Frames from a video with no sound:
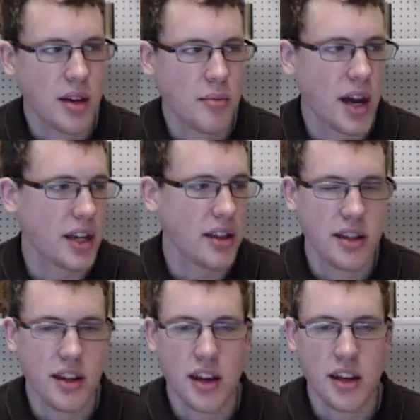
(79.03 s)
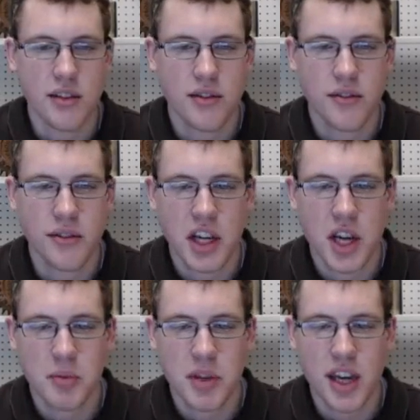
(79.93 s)
Back in the day of the
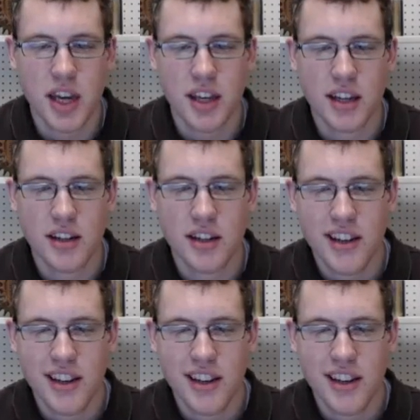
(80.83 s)
cupcake and